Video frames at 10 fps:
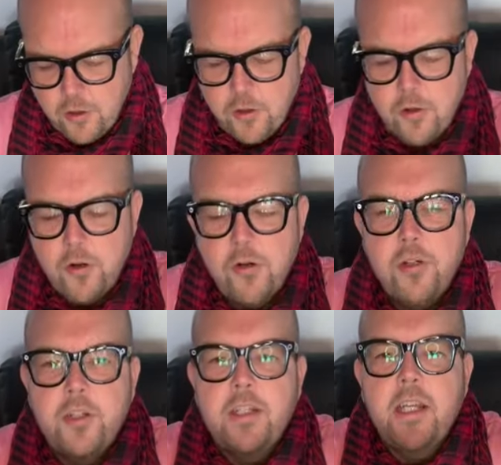or
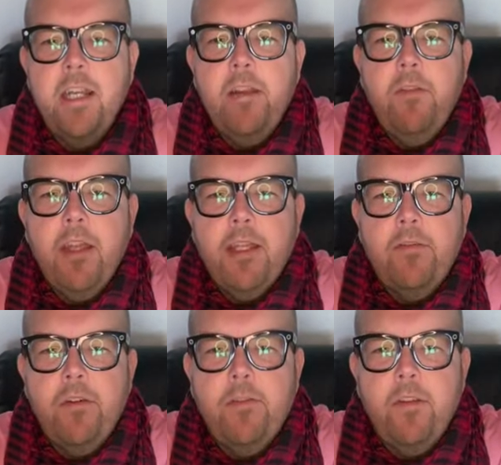just leave this
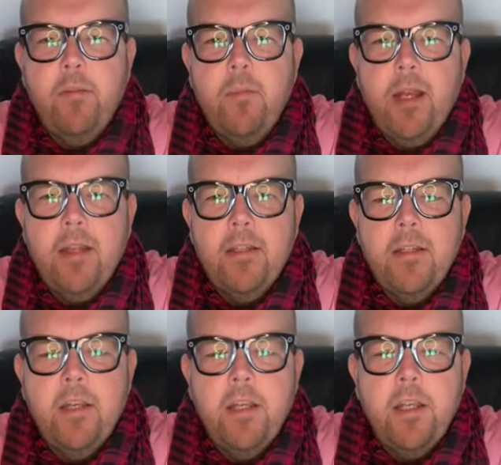for a few minutes.
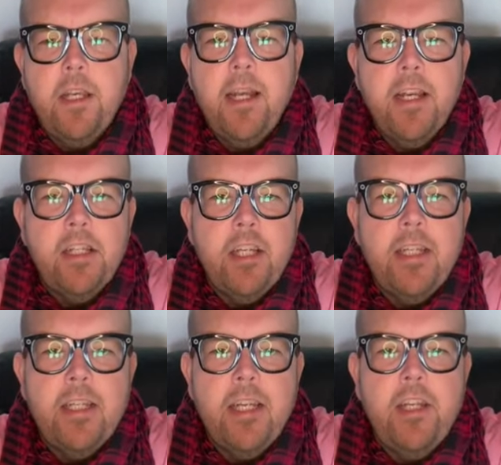You can actually
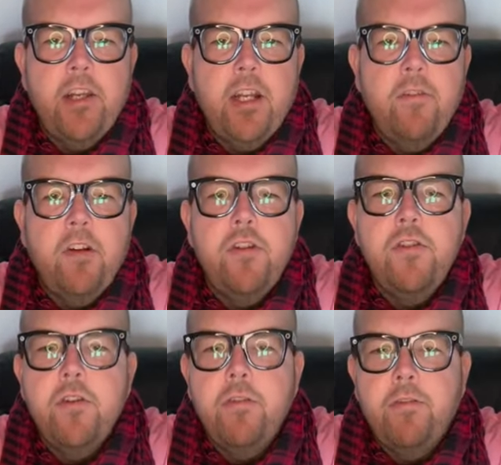see you could have
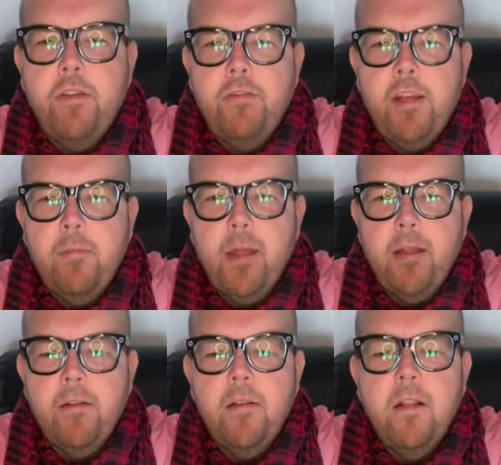150
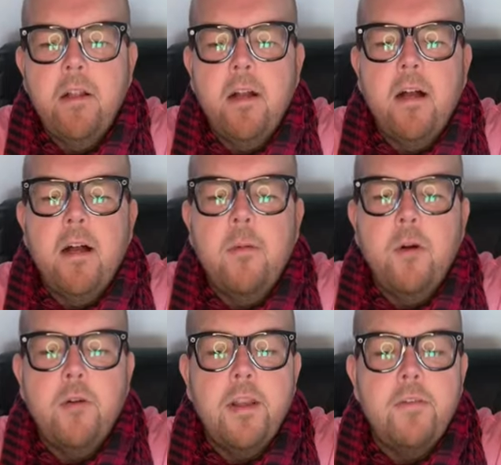ml
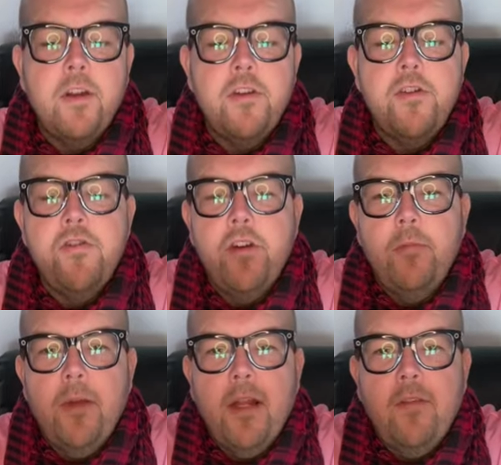or even 100
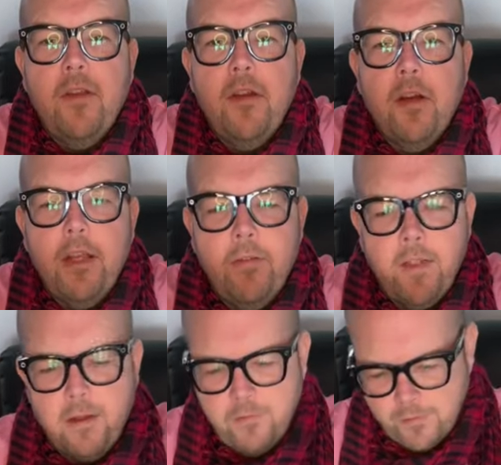ml if you're not even that